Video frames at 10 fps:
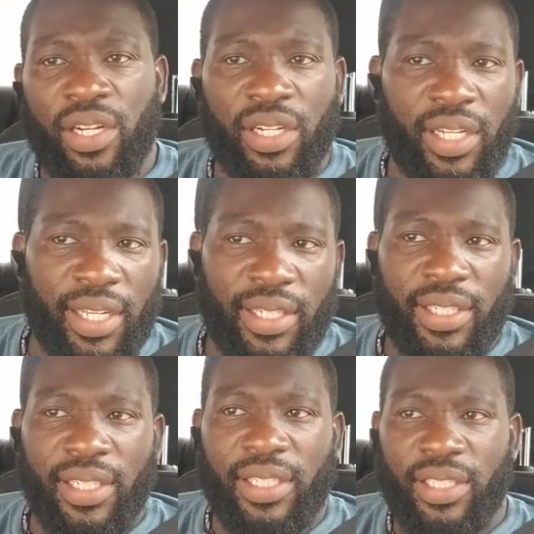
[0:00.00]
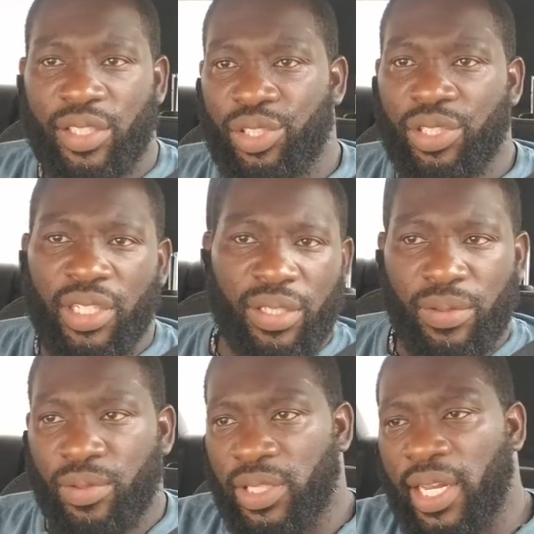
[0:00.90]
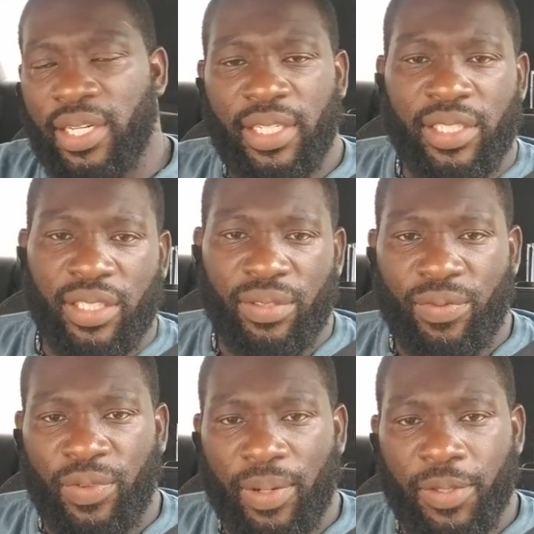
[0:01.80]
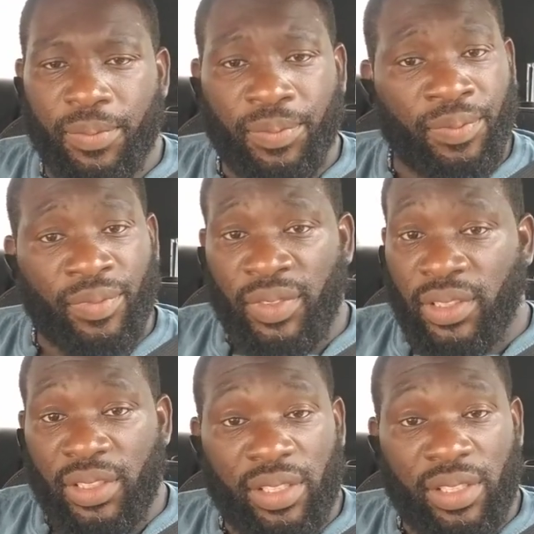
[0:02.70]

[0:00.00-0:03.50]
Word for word: Uh, Eddie did this. You need to yank this from him.